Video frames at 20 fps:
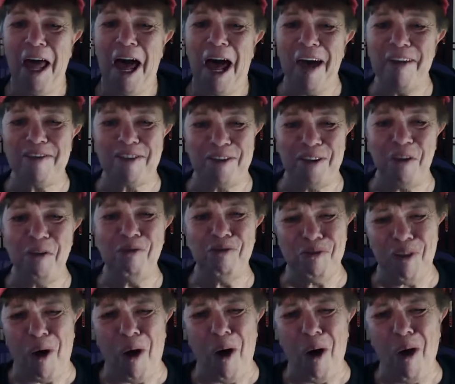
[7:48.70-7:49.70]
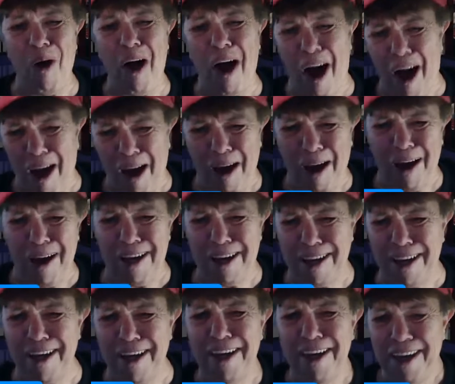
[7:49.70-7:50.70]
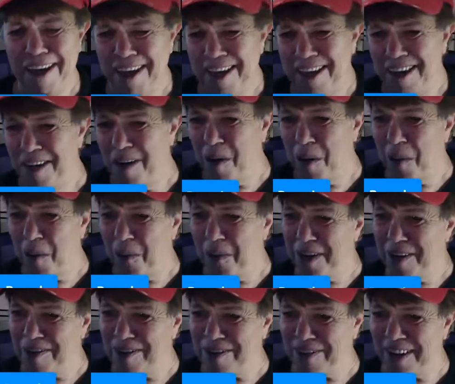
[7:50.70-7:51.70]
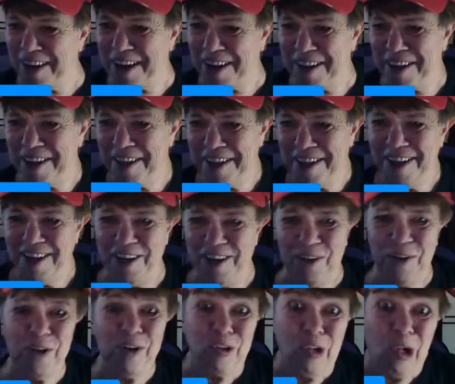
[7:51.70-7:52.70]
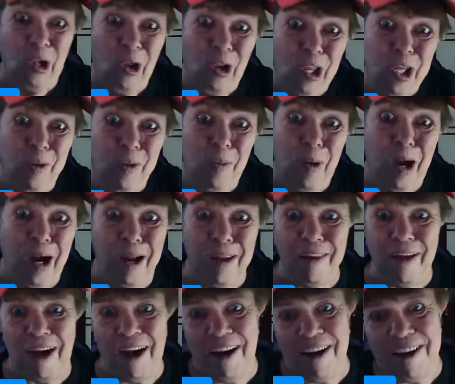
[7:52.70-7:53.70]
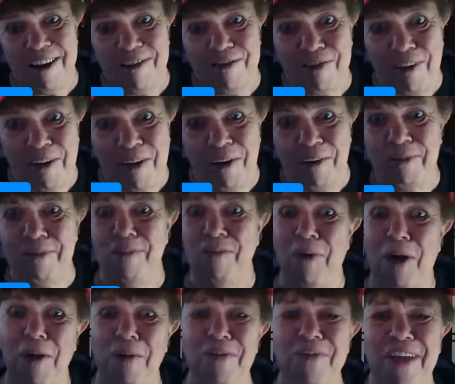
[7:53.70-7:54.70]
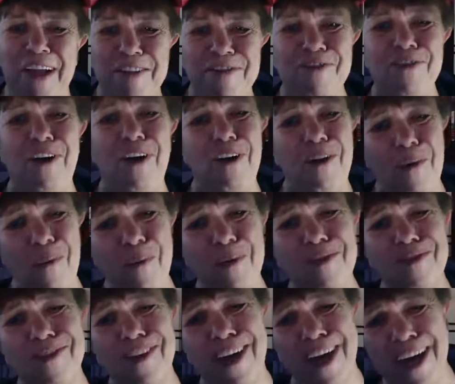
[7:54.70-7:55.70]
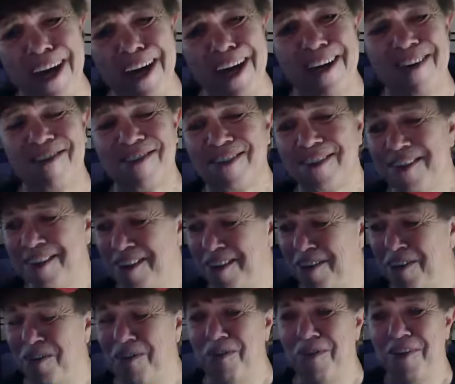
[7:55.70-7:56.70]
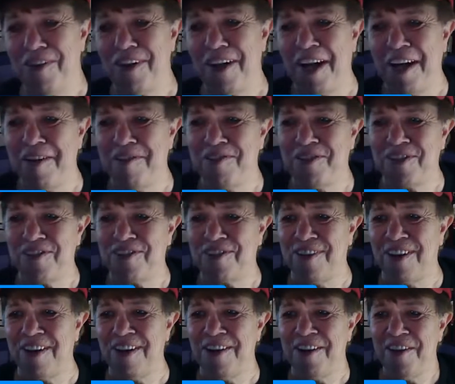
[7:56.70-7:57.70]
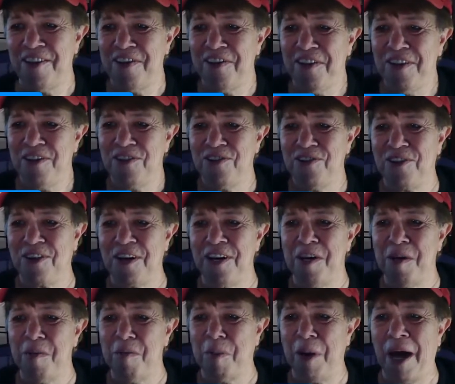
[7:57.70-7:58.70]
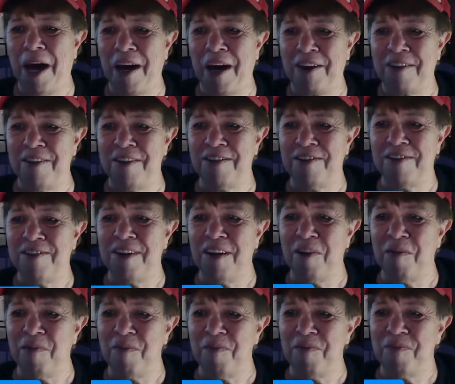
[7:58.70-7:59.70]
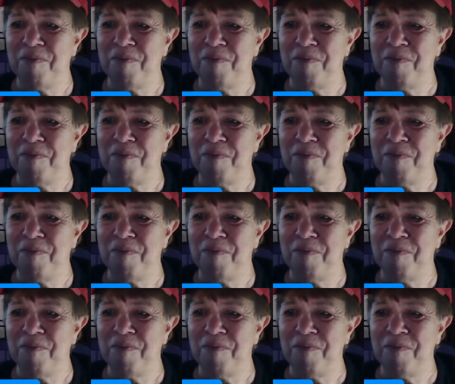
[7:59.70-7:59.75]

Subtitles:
I still fall hard, and it's like, the taller you are, the harder you fall. Well, that's not always the case. I just took an impact that,